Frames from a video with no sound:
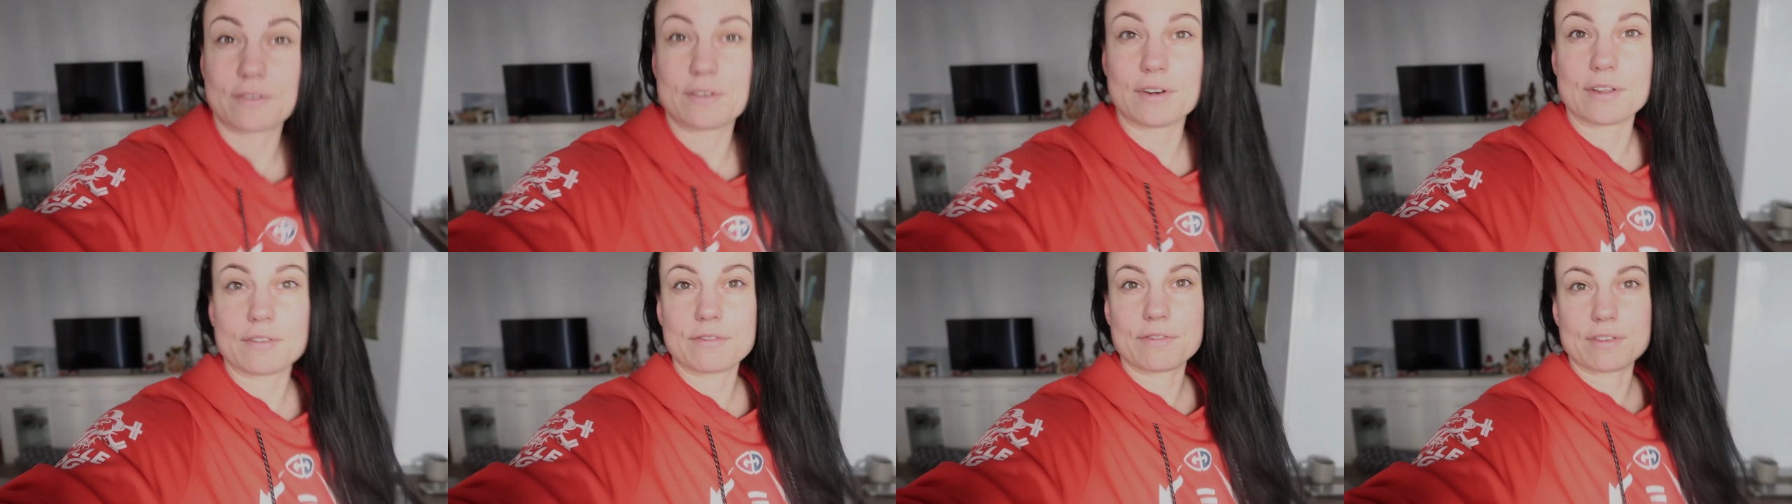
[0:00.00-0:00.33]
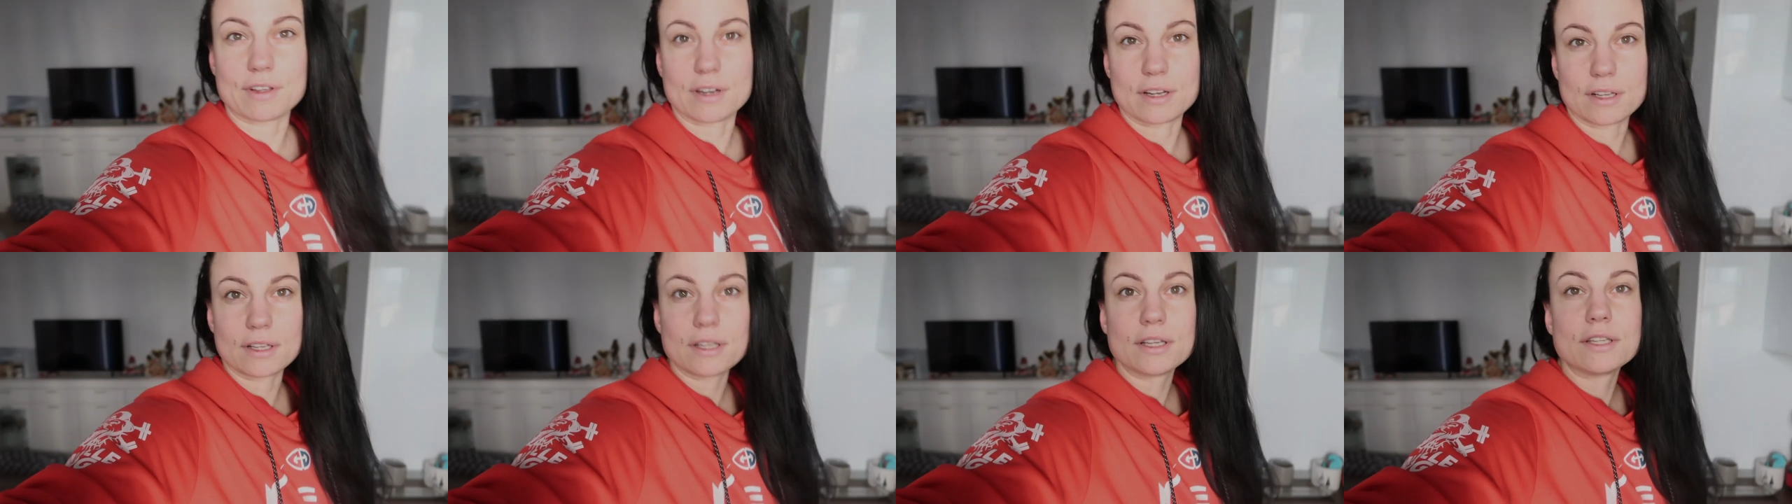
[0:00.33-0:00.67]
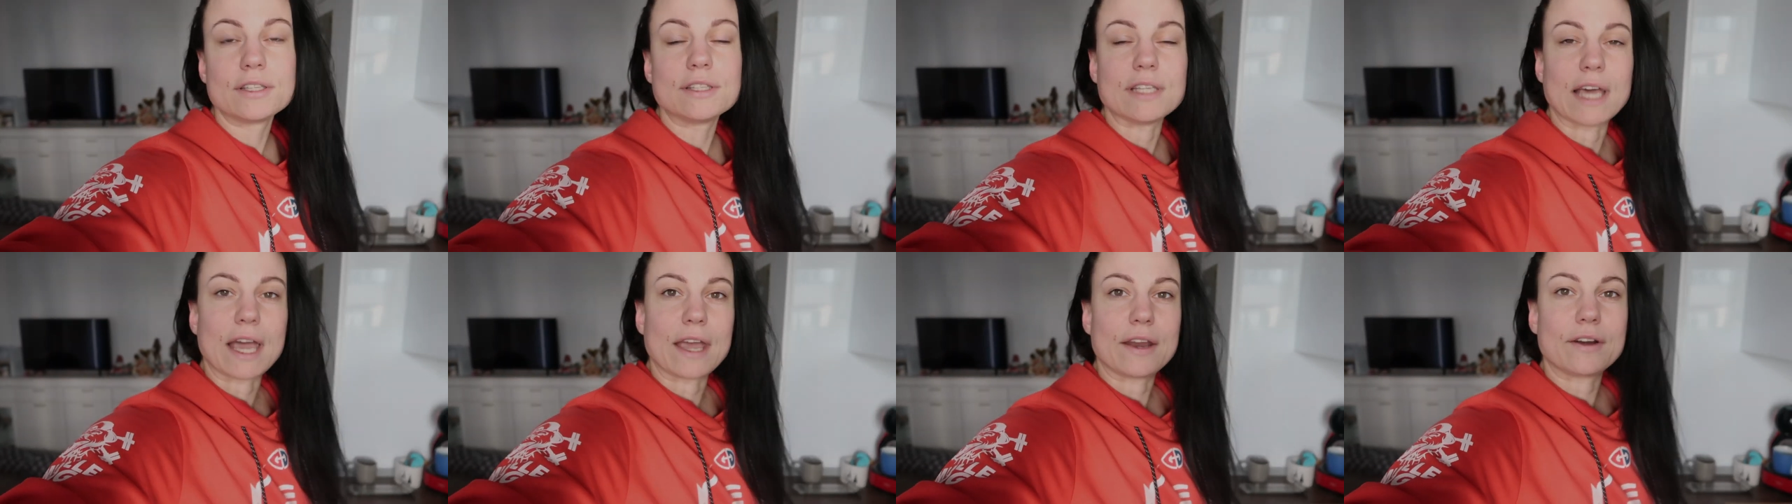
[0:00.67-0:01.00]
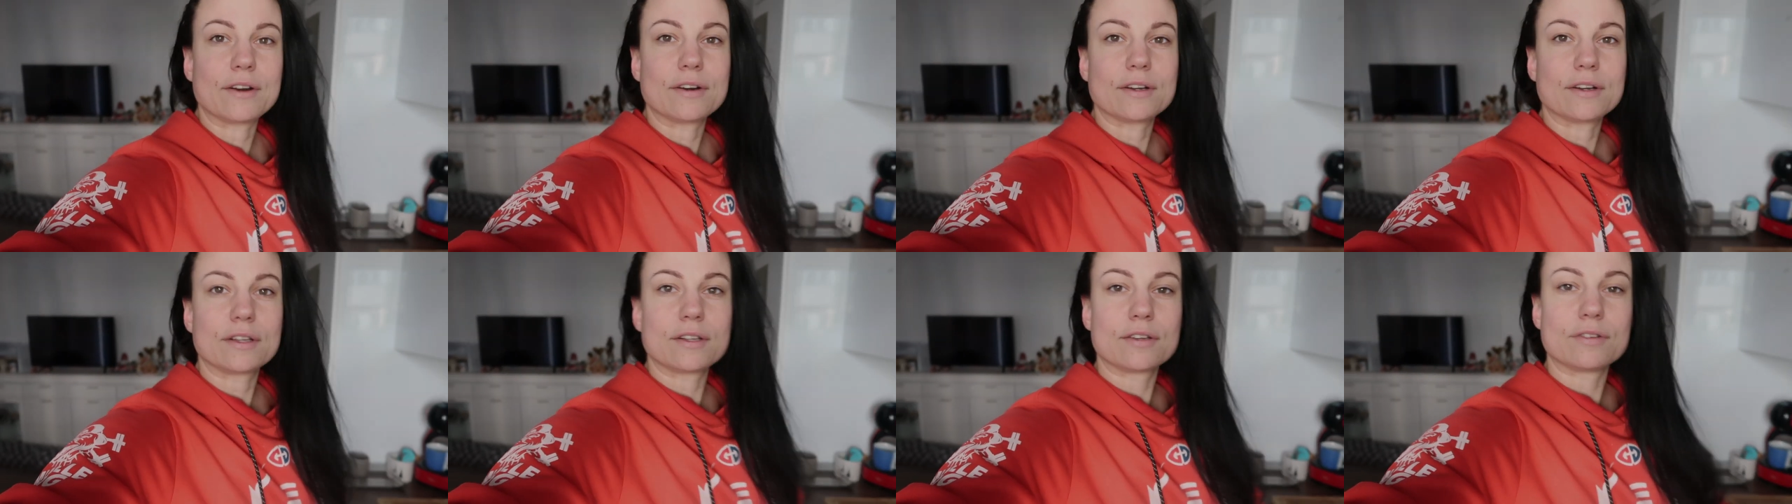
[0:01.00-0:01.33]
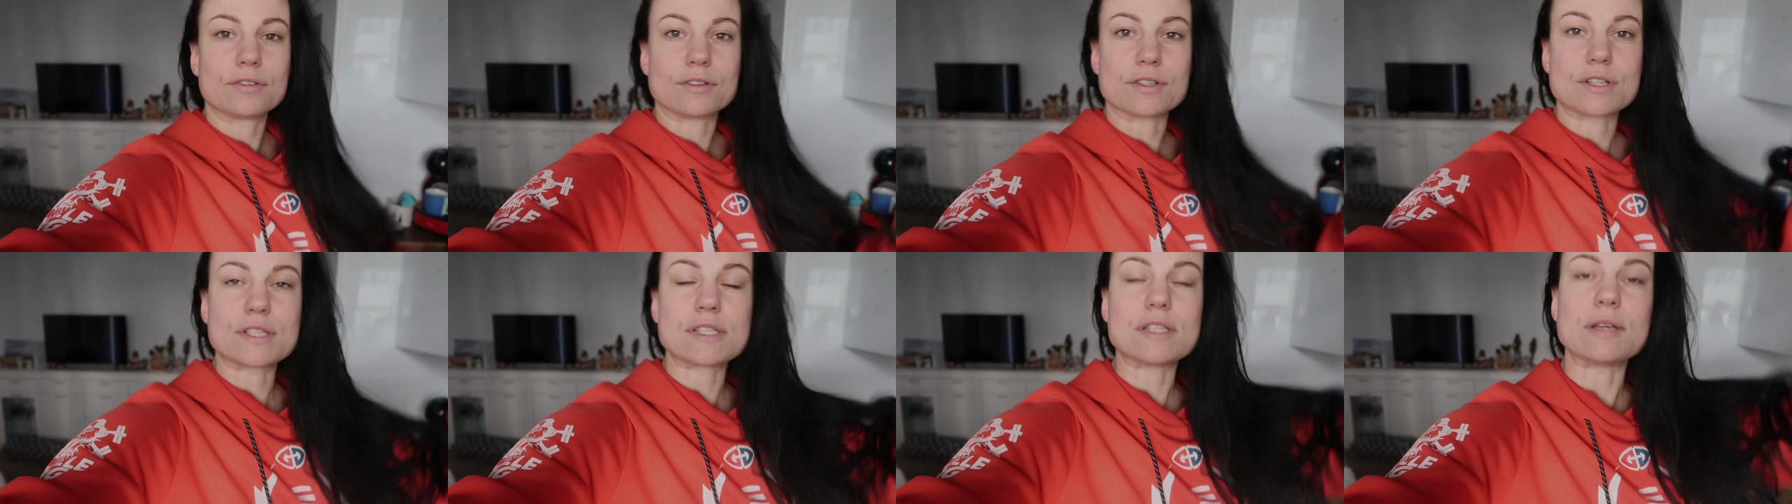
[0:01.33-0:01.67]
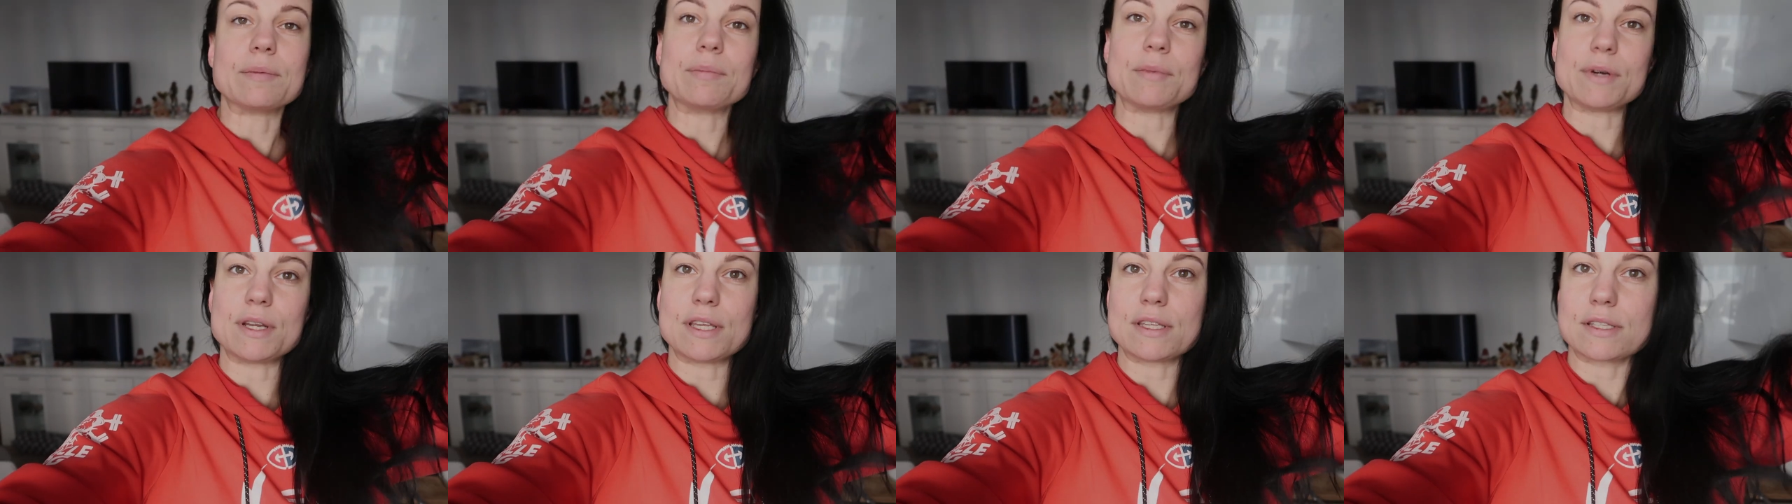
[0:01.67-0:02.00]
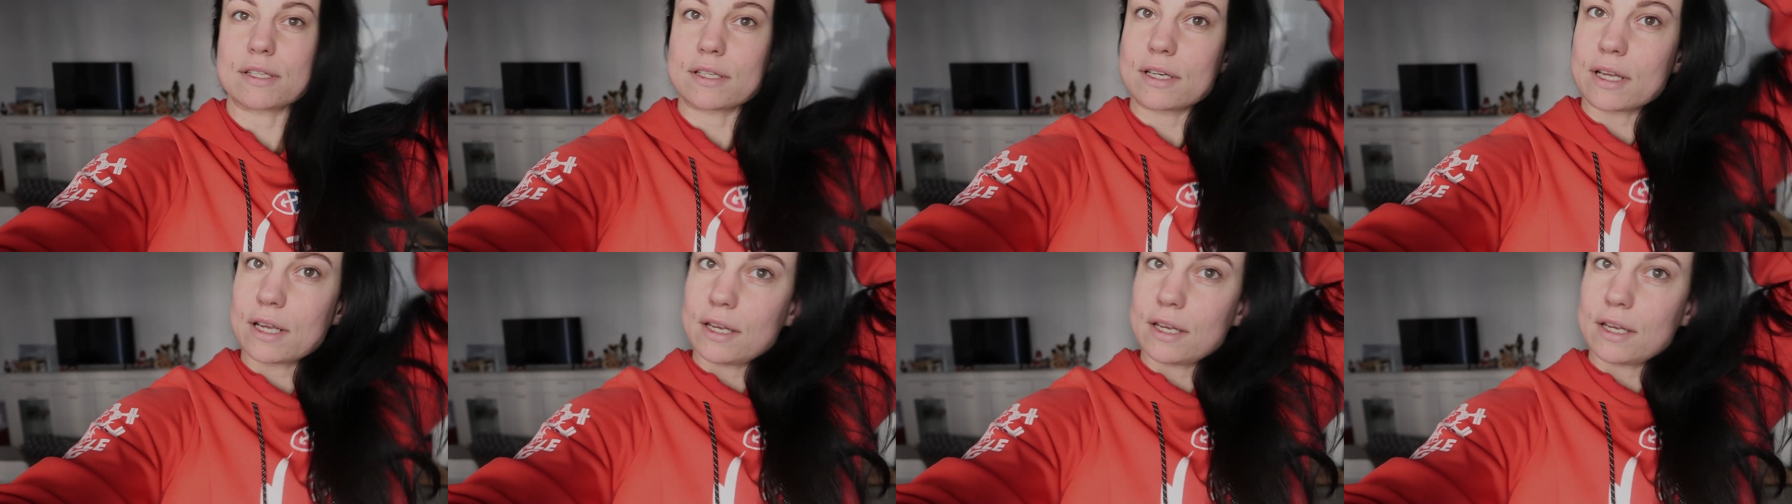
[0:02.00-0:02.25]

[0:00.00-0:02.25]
really feel tired for some reason.